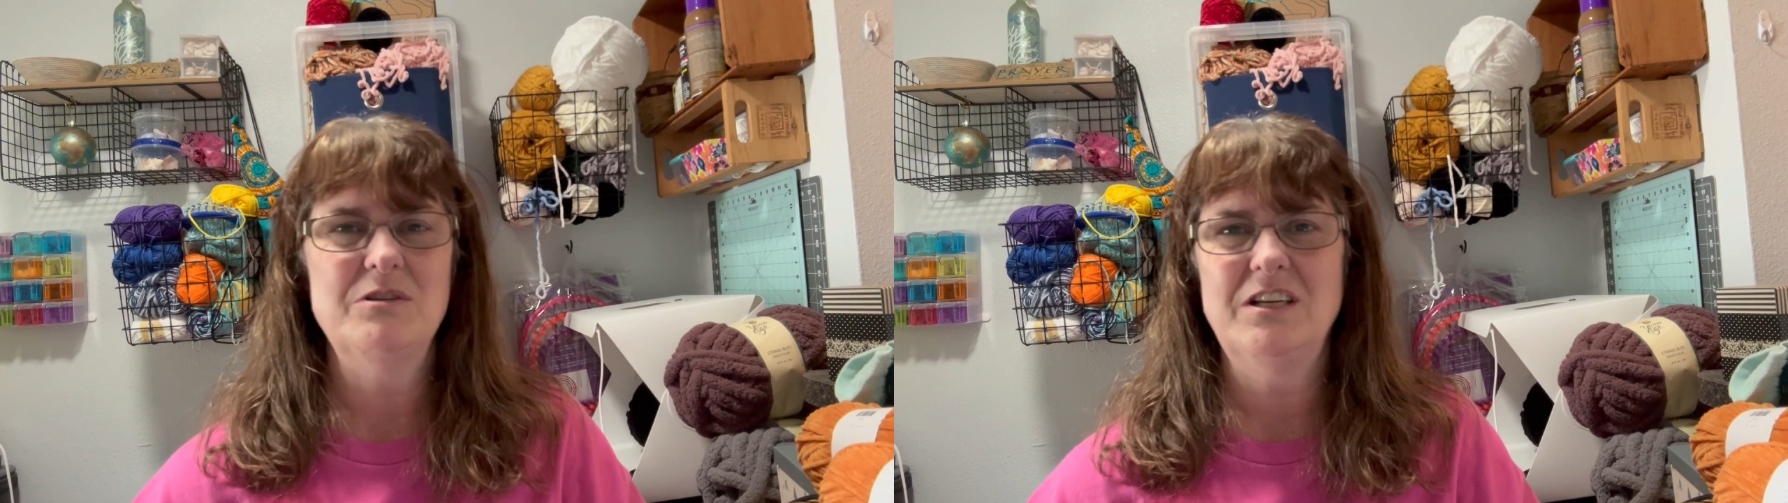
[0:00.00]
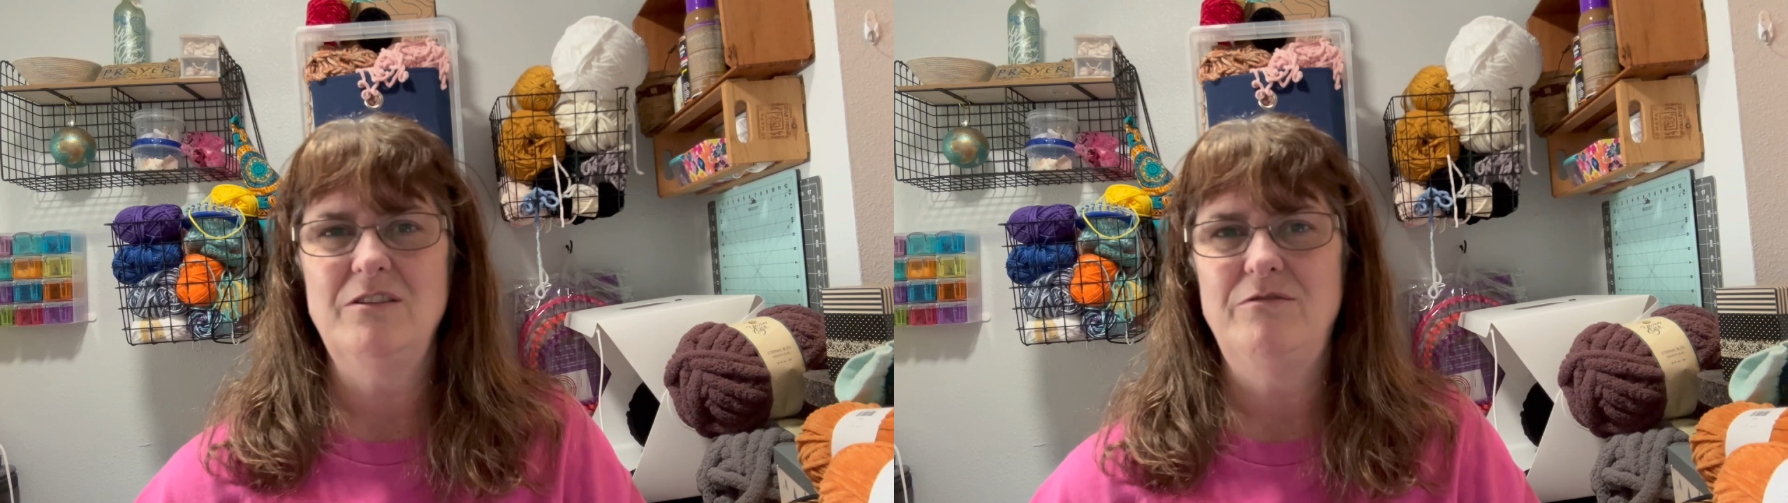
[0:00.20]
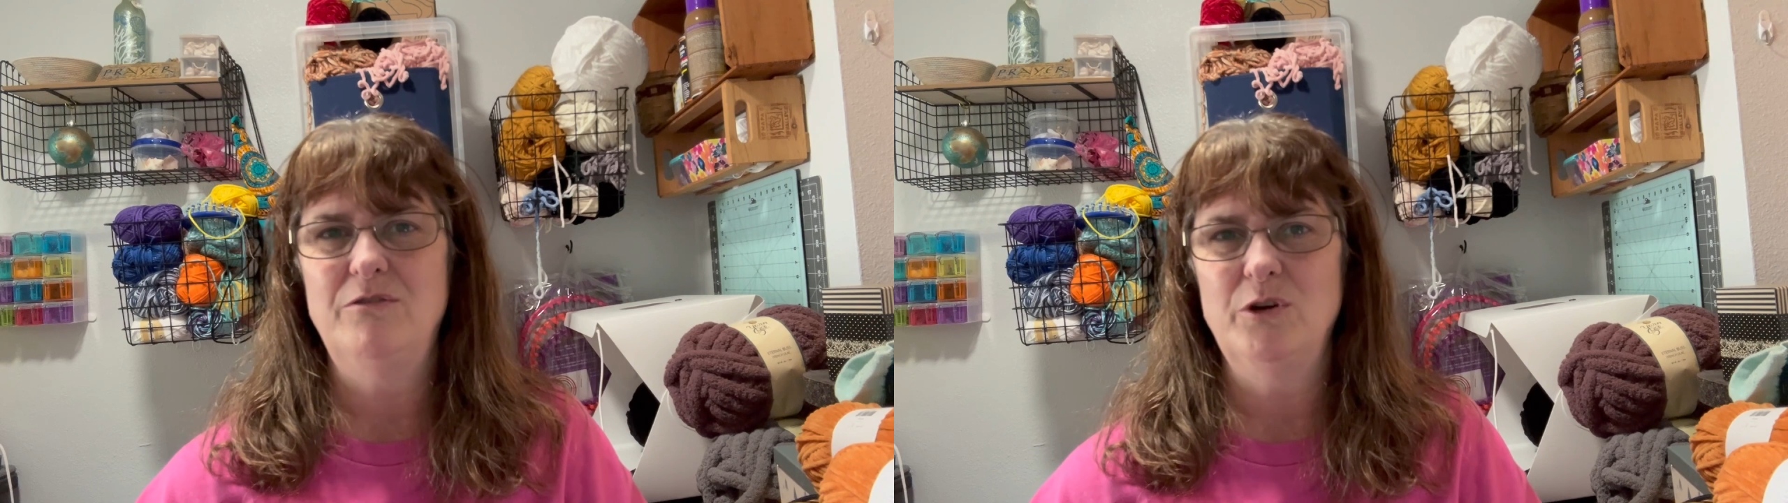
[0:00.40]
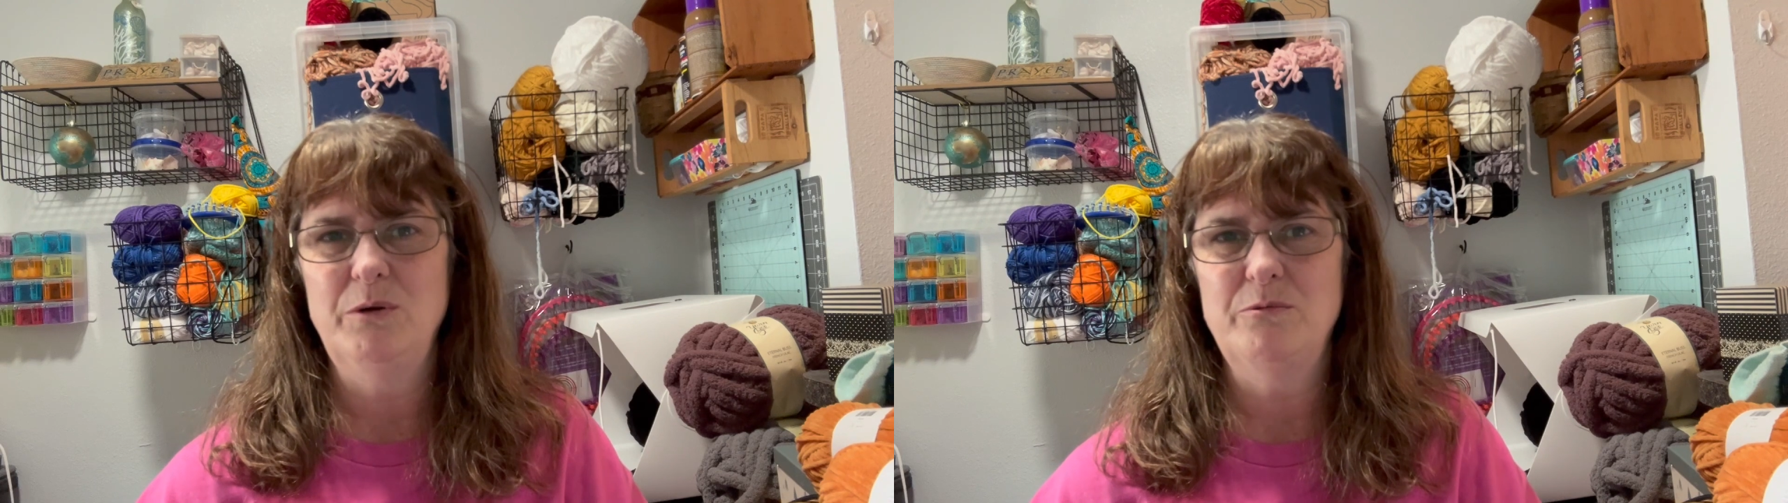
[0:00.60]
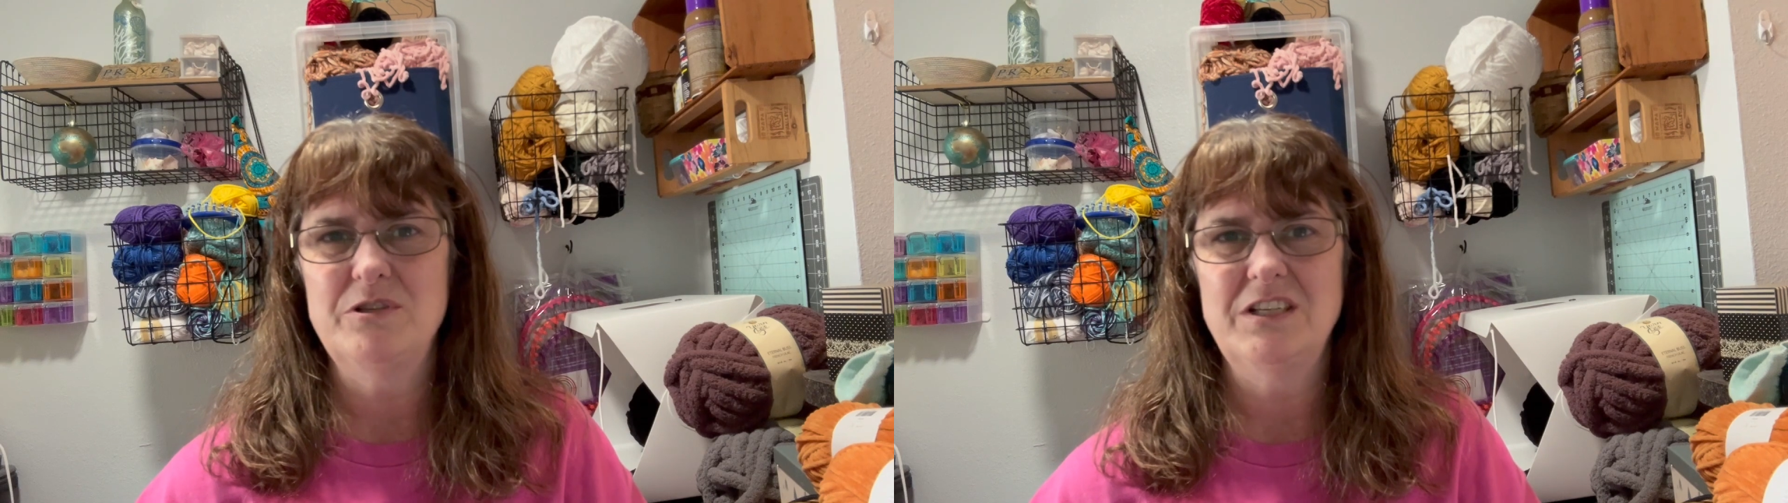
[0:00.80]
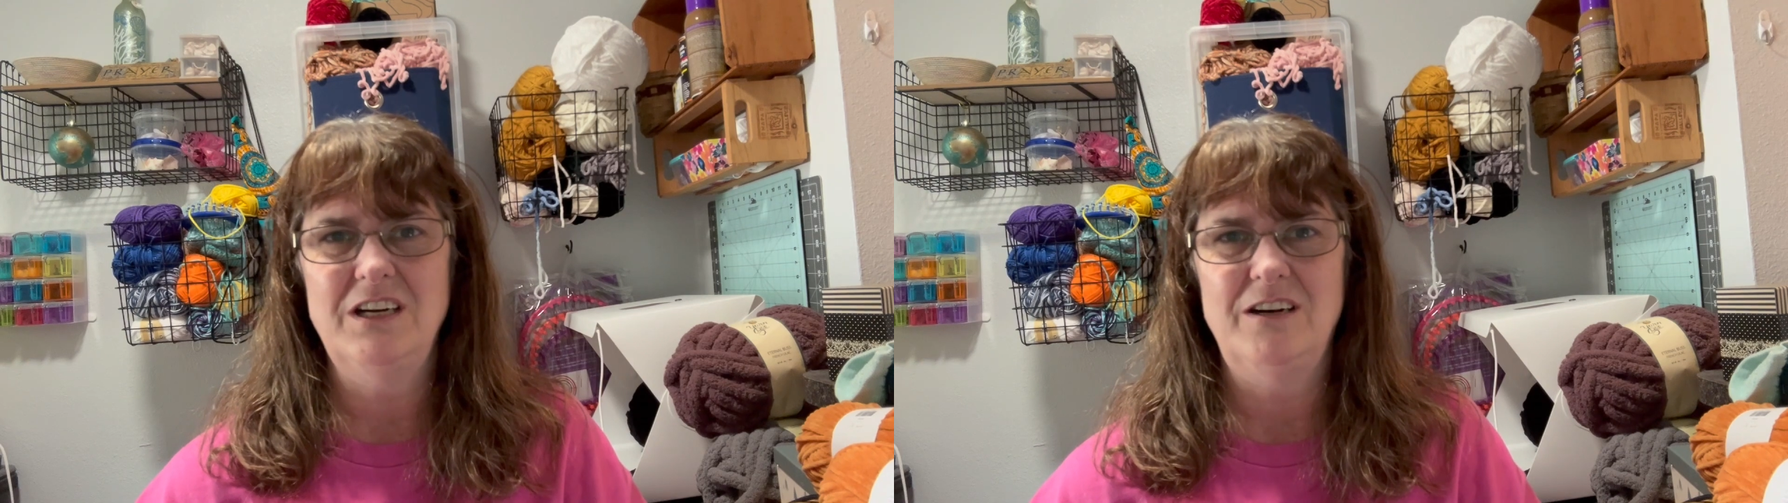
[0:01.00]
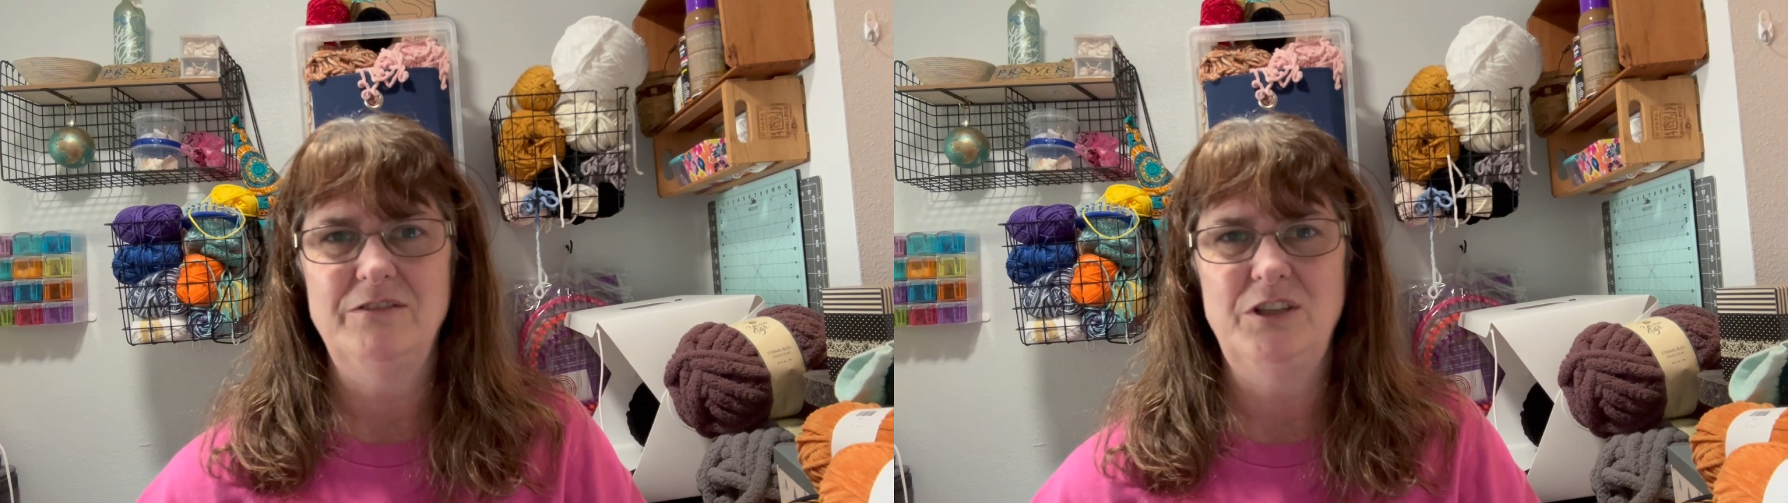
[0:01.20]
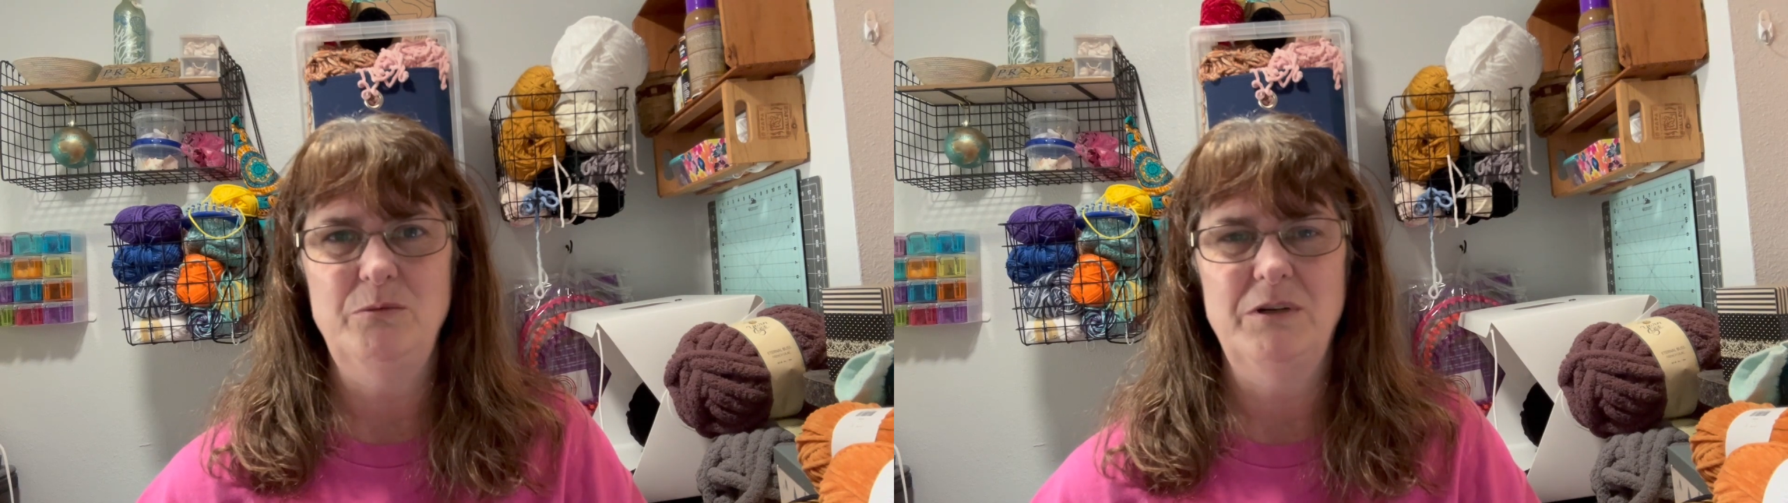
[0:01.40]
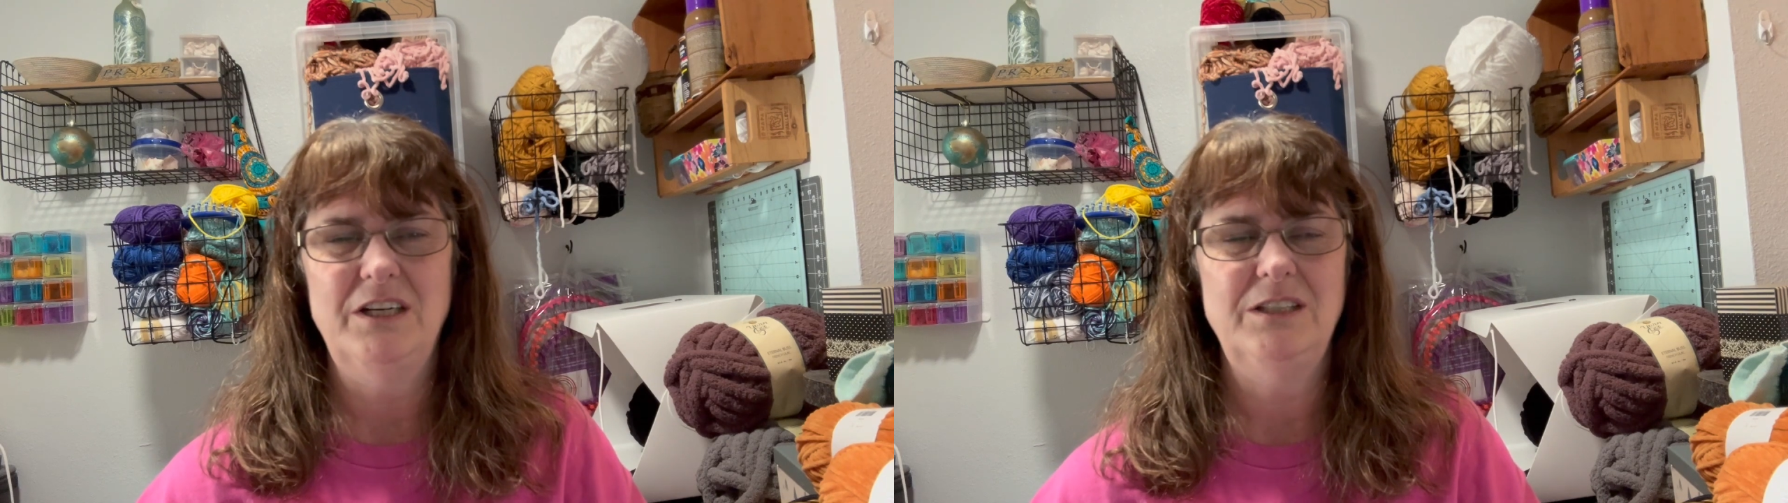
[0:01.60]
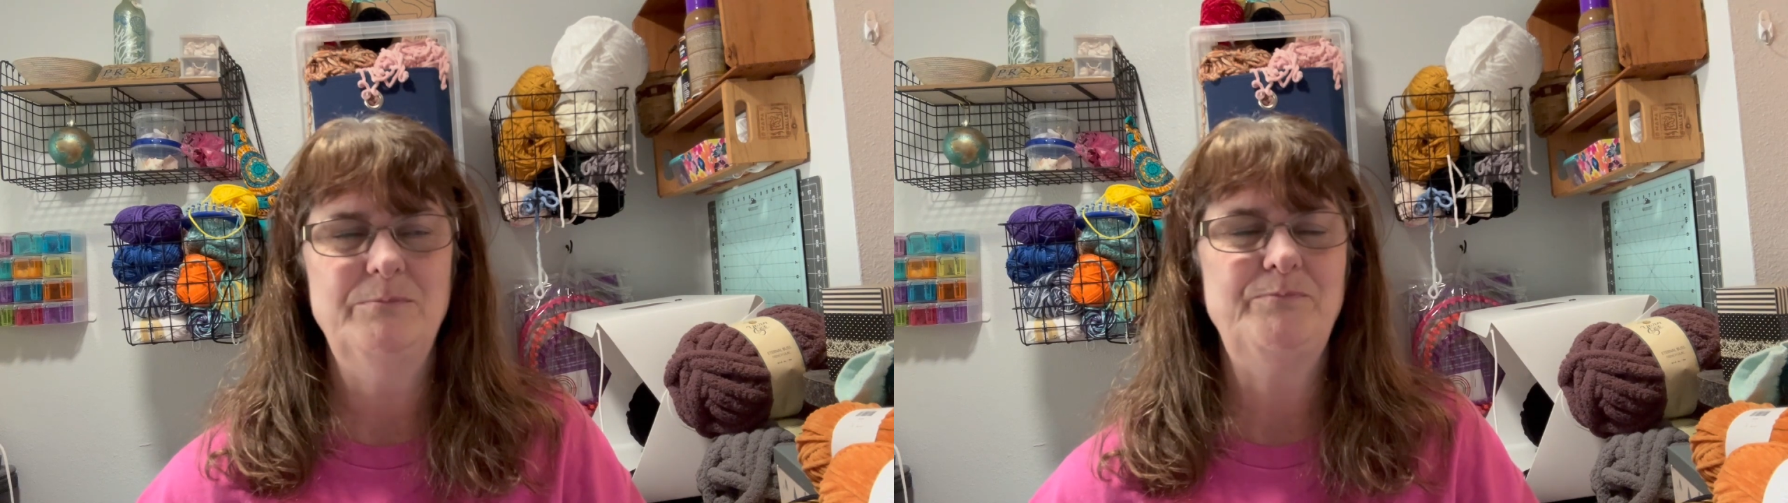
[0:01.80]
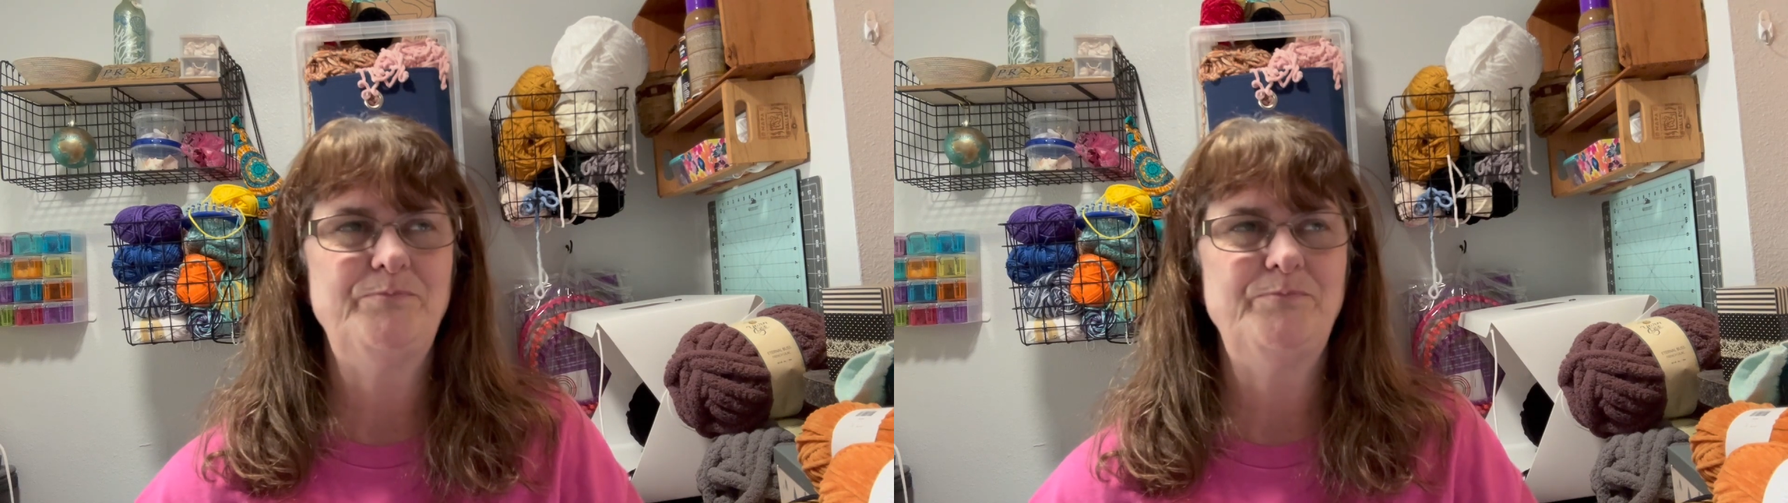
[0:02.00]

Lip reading: like a 40% off coupon,